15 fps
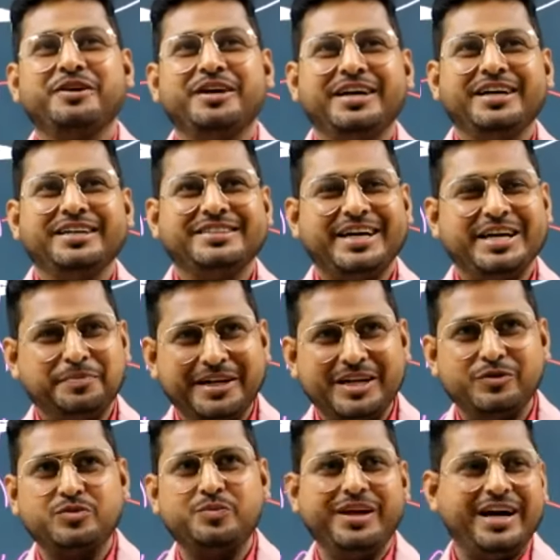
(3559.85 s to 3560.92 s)
It's IP address which
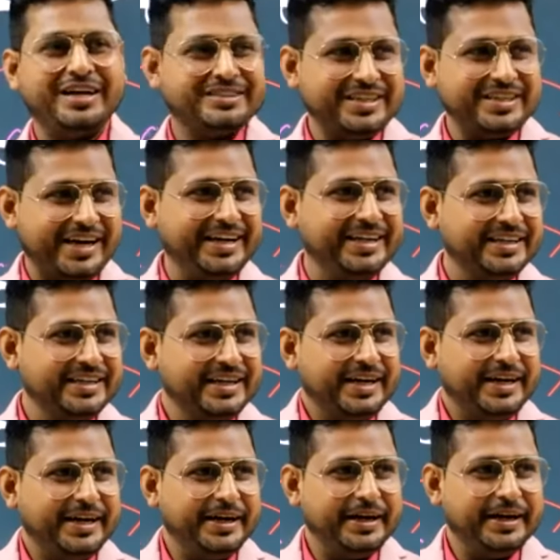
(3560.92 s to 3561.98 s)
will be assigned
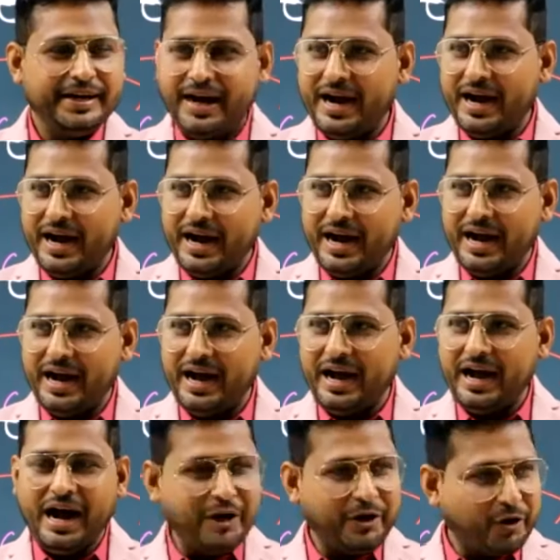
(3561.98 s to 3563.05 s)

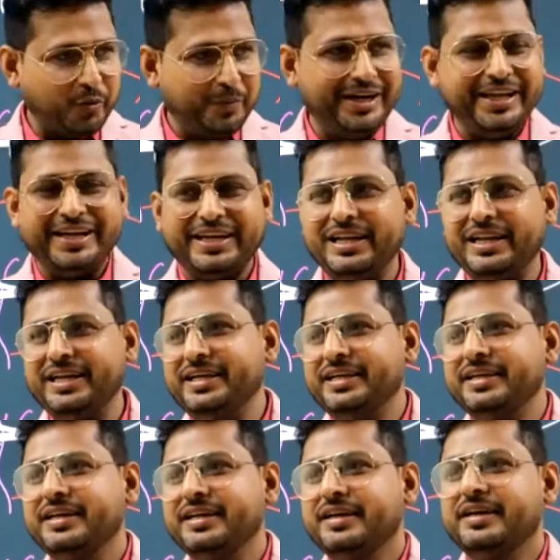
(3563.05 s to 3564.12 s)
automatically
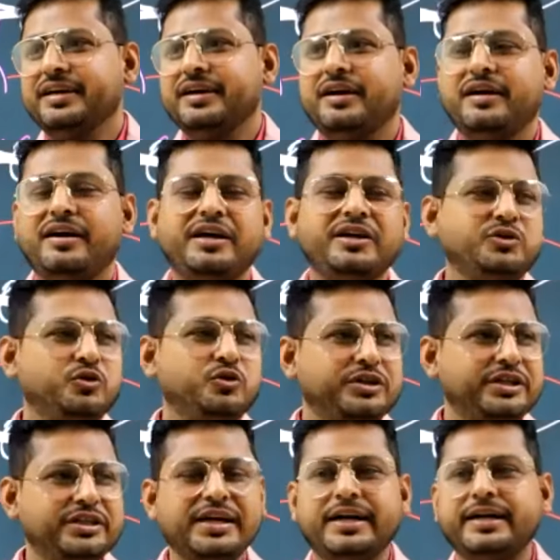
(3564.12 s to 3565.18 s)
using
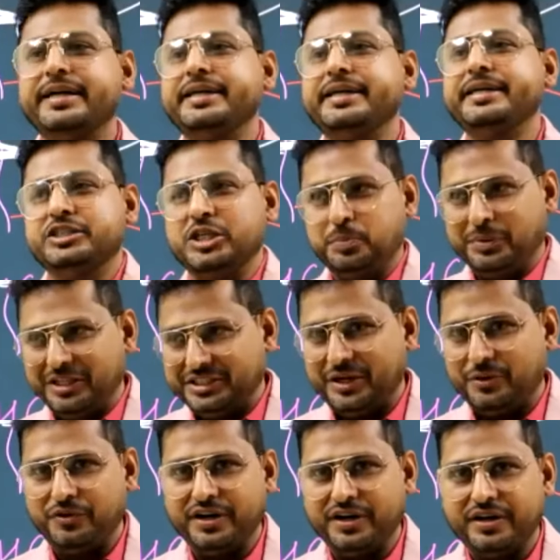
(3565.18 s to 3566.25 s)
the DHCP
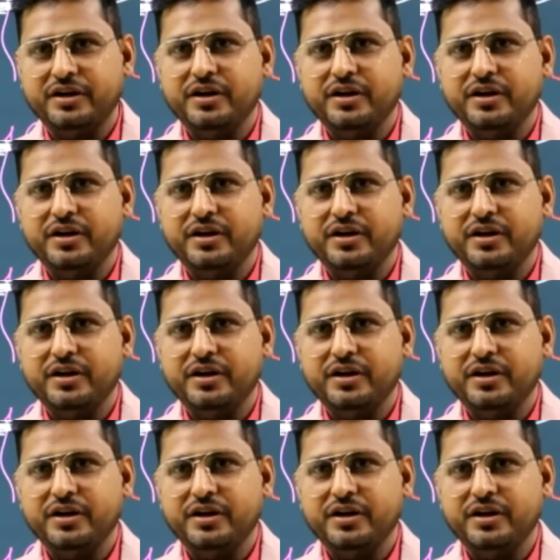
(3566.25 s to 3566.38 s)
server.